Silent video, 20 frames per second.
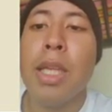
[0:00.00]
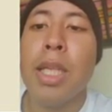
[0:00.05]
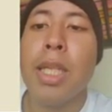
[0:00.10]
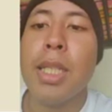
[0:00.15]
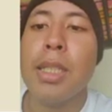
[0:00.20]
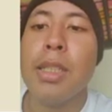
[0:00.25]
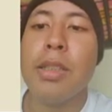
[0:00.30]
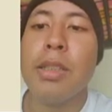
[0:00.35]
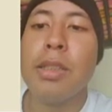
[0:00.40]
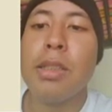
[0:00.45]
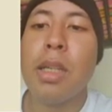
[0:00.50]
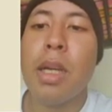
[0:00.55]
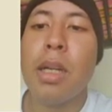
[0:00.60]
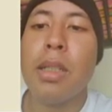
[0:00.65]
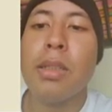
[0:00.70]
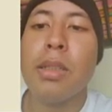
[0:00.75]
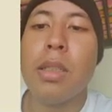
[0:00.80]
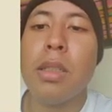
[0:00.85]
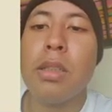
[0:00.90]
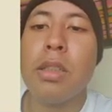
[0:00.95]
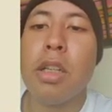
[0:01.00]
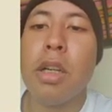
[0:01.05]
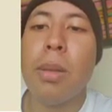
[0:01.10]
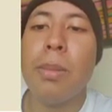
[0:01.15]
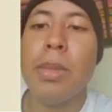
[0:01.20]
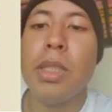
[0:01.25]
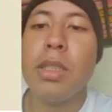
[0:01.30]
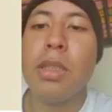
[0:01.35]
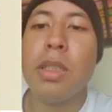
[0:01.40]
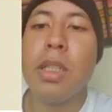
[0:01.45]
Heaters are not
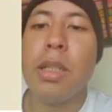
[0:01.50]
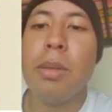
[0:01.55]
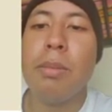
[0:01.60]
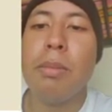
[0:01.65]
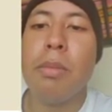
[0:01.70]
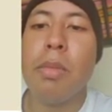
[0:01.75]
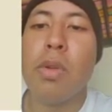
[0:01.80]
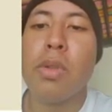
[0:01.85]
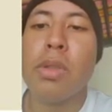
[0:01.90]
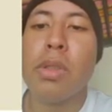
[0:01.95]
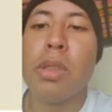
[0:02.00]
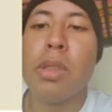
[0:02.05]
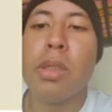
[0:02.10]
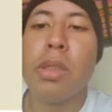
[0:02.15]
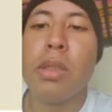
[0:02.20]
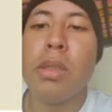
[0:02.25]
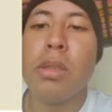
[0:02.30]
common in most